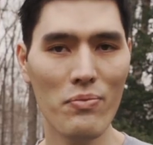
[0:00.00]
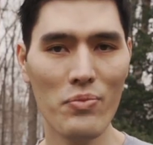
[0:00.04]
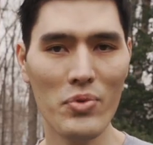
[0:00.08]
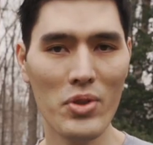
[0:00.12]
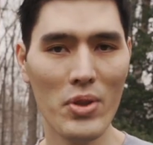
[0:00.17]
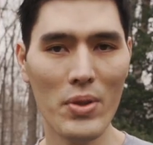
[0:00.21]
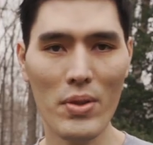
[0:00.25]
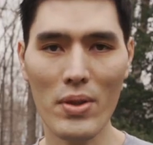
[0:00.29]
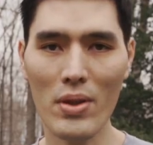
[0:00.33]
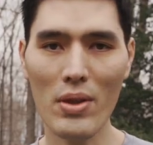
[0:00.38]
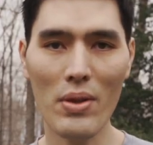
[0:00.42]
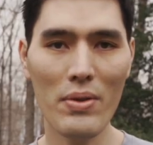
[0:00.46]

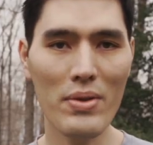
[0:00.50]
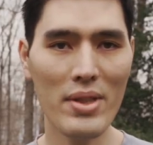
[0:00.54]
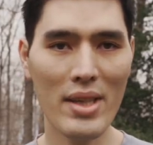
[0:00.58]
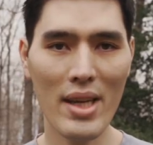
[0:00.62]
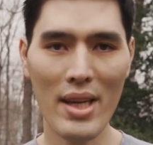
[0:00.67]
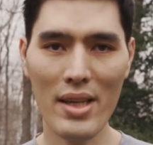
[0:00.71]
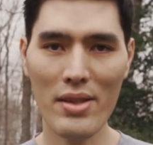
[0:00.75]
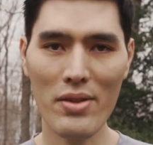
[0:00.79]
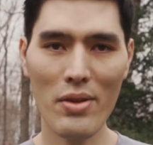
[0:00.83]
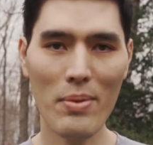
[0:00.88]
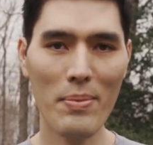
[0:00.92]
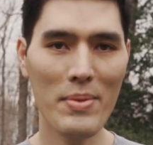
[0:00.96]
shoot close
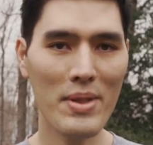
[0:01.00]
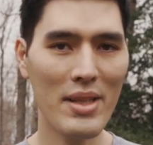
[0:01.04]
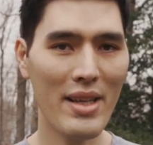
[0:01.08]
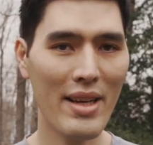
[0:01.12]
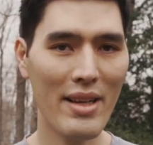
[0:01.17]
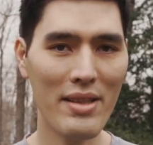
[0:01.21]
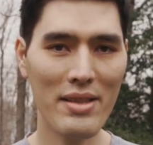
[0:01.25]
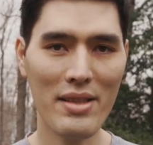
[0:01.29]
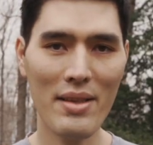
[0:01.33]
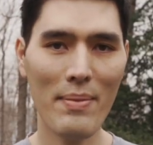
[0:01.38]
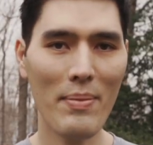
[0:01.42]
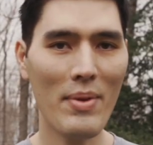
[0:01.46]
stance, open
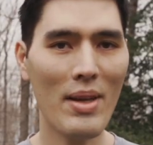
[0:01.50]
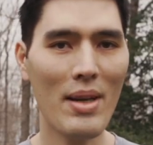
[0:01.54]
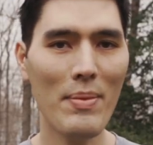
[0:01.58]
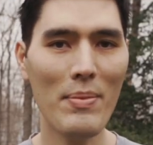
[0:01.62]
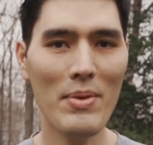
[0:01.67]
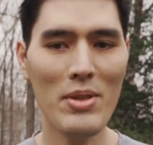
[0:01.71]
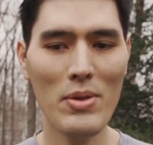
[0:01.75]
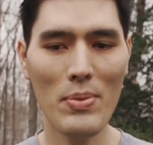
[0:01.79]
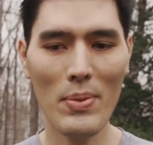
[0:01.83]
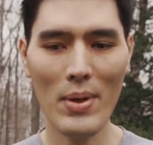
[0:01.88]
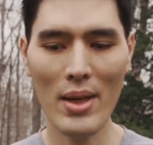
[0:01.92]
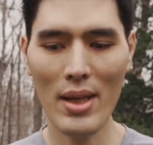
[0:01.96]
stance, something in
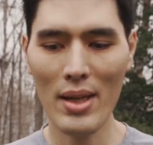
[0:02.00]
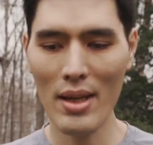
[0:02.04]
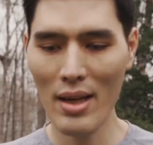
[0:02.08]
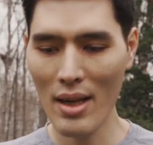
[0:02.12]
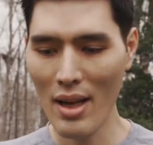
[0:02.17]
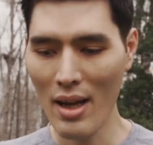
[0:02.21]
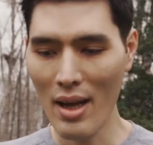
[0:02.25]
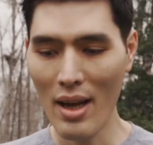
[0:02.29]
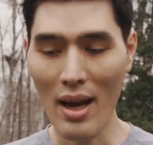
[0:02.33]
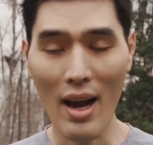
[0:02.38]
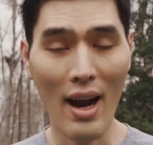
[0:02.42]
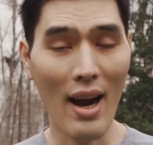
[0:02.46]
between.
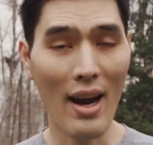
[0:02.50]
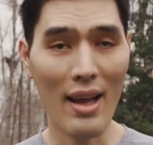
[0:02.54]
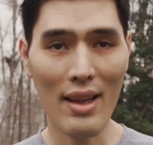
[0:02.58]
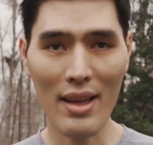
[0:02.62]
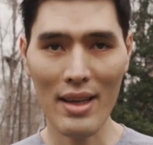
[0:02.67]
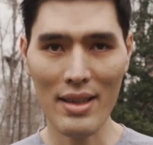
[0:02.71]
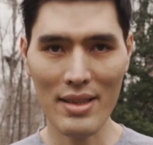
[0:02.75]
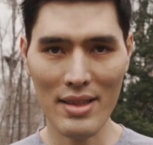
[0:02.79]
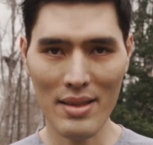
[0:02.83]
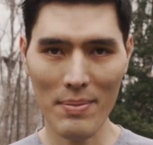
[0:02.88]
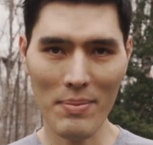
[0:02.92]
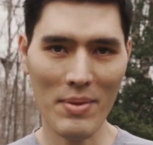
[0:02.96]
I
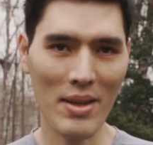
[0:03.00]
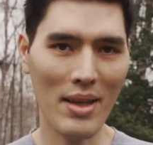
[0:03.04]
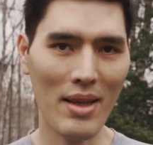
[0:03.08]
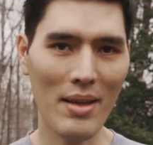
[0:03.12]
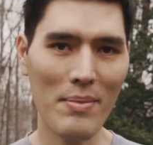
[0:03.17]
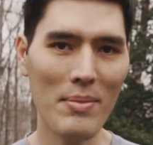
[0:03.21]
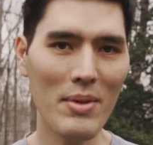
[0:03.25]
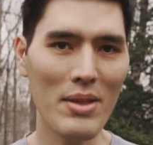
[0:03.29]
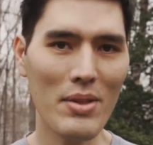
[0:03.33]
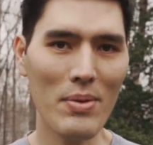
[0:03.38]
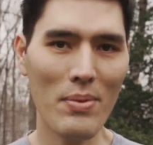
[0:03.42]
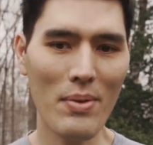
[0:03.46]
like something in
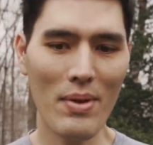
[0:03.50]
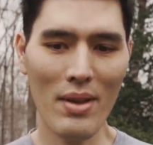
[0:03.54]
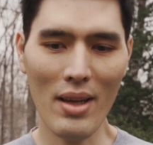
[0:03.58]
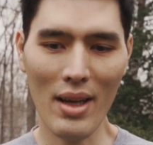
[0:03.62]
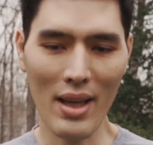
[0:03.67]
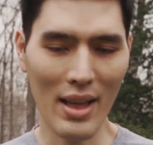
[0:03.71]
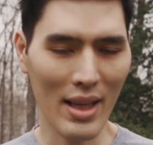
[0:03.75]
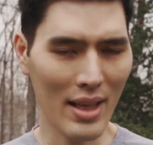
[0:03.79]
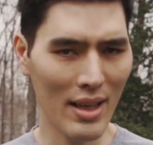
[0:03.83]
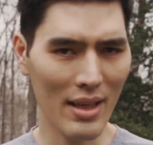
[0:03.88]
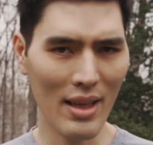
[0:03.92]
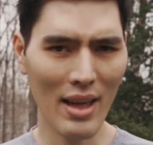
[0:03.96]
between. I
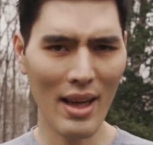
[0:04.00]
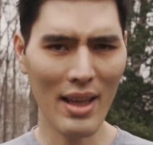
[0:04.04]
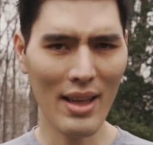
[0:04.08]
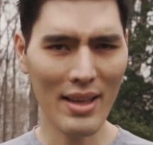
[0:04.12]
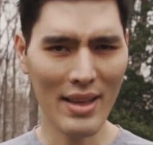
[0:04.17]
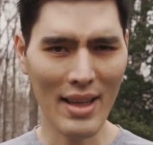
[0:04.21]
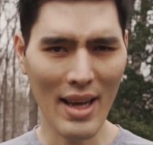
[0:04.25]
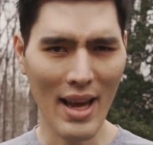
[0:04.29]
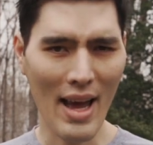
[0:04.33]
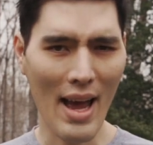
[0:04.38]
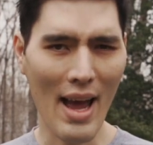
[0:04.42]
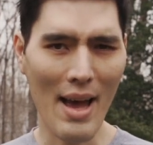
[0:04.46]
like
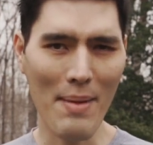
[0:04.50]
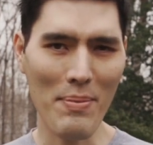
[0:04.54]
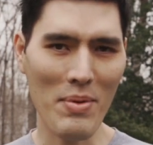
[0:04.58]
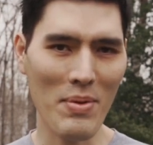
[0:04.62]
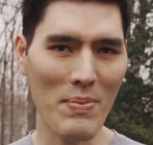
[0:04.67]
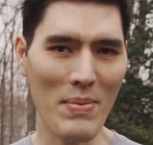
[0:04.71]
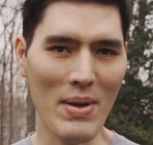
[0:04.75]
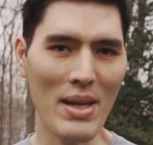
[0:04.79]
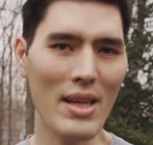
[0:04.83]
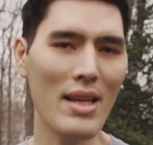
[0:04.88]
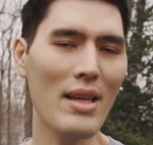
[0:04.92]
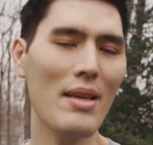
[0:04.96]
that happy
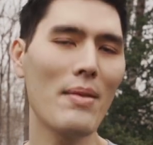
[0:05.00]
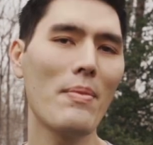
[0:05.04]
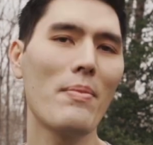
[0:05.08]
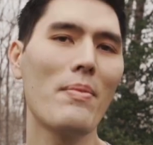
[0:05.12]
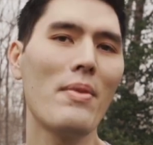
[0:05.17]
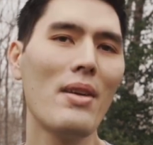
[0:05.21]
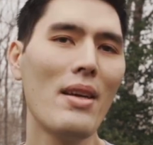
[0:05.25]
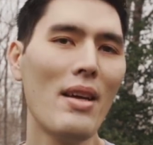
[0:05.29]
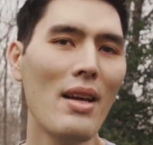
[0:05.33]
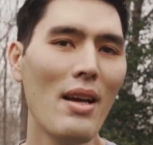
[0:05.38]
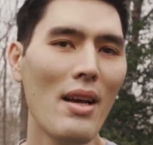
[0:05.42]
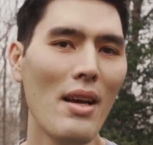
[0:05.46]
medium,
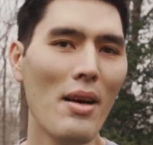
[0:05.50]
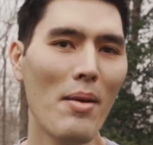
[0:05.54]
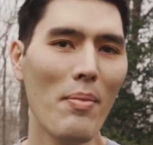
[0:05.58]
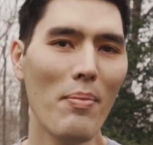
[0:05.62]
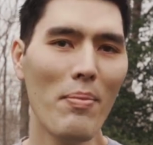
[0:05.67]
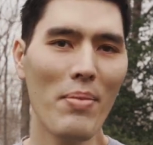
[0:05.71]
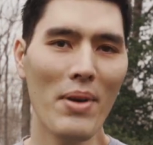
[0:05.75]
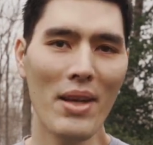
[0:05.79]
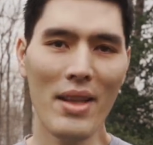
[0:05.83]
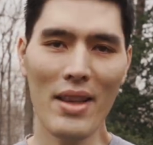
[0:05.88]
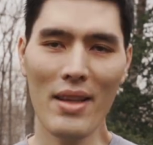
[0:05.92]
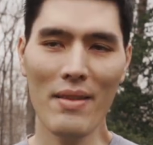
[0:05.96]

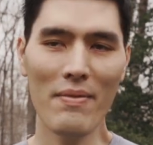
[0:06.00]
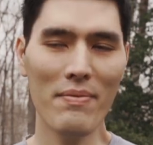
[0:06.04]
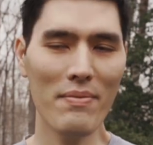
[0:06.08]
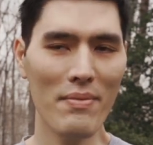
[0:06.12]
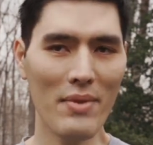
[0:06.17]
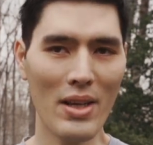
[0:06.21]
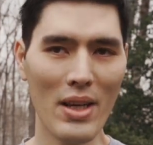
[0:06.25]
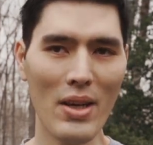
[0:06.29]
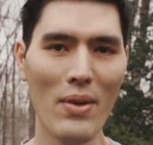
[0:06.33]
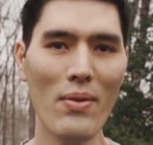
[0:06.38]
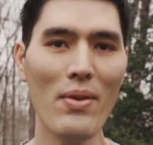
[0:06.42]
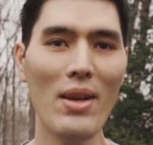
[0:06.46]
but
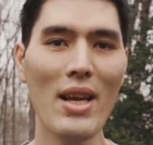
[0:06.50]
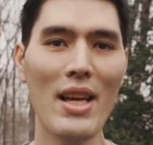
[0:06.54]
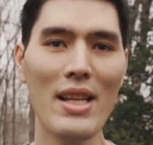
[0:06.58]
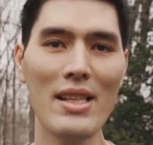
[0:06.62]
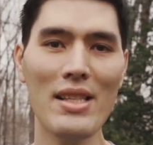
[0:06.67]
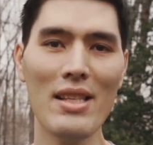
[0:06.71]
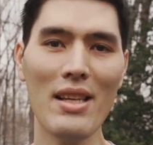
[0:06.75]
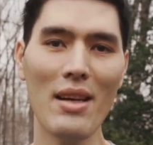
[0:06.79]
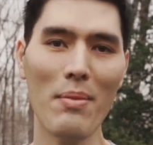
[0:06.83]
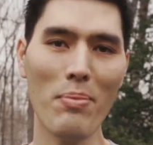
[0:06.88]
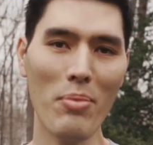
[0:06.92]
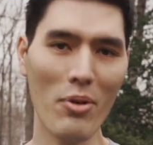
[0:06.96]

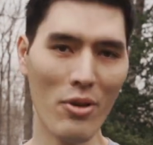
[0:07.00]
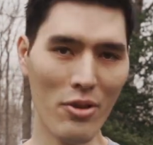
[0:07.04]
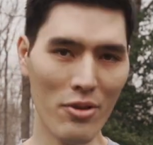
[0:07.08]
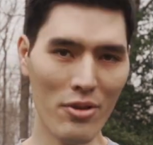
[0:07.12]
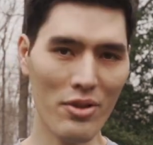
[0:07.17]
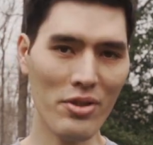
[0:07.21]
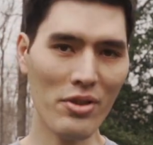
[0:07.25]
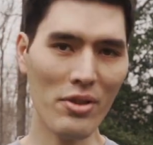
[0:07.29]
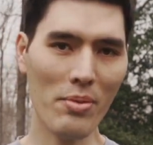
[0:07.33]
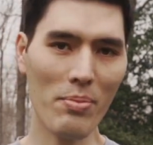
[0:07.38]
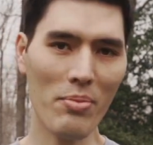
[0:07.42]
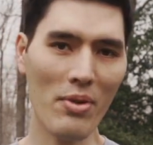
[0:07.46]
it's a
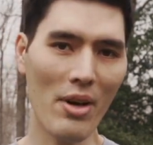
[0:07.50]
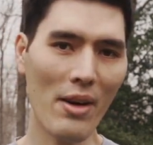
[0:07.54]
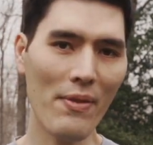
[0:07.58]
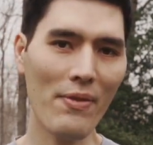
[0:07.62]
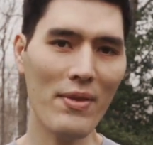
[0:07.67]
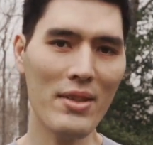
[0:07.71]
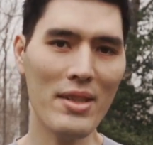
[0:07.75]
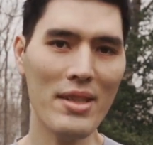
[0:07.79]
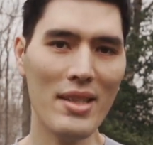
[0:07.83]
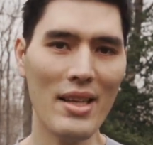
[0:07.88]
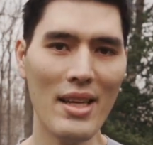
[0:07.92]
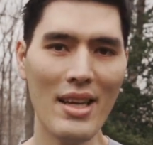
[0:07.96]
personal
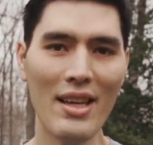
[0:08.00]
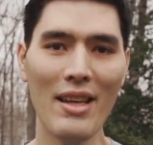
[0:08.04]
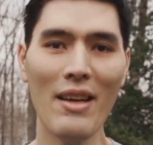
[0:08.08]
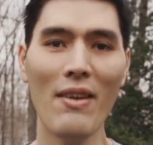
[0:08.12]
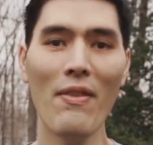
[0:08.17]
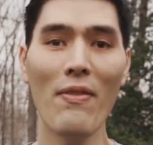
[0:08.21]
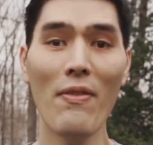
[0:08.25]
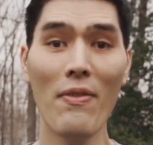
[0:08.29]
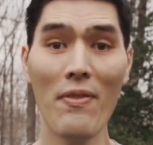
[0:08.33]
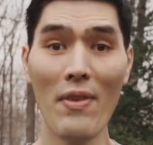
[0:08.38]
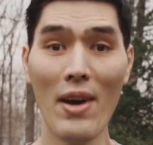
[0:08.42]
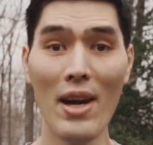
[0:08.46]
preference thing.
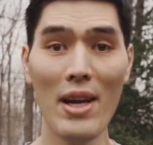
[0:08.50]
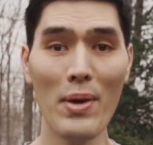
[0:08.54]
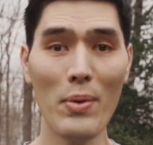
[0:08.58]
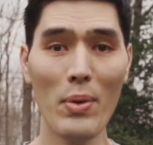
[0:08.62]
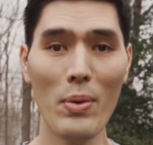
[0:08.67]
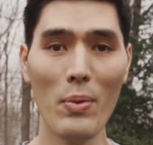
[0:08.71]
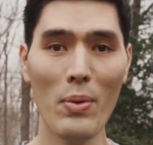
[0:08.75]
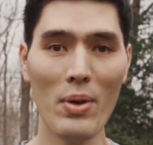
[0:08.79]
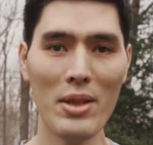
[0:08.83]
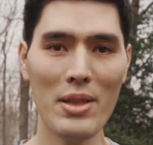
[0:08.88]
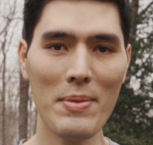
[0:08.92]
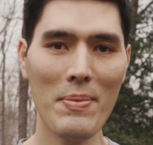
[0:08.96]
Find what
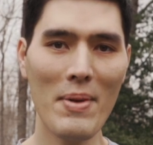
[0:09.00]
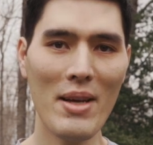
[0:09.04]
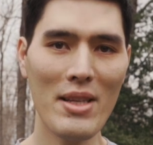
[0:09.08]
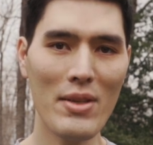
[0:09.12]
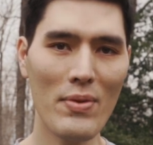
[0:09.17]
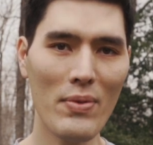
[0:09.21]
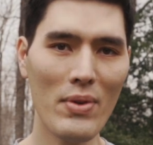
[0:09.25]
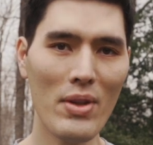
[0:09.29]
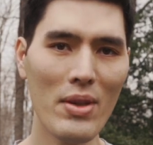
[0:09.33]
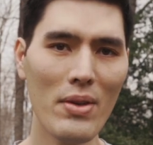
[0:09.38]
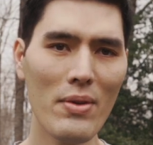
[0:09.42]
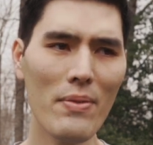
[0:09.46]
works best
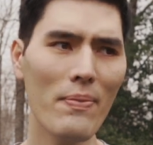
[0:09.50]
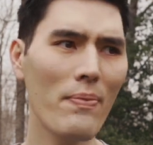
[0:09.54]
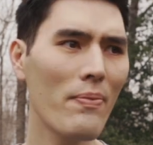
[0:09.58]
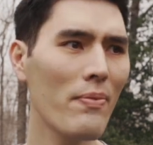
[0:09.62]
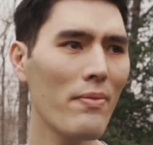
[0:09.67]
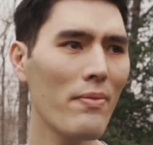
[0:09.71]
for you.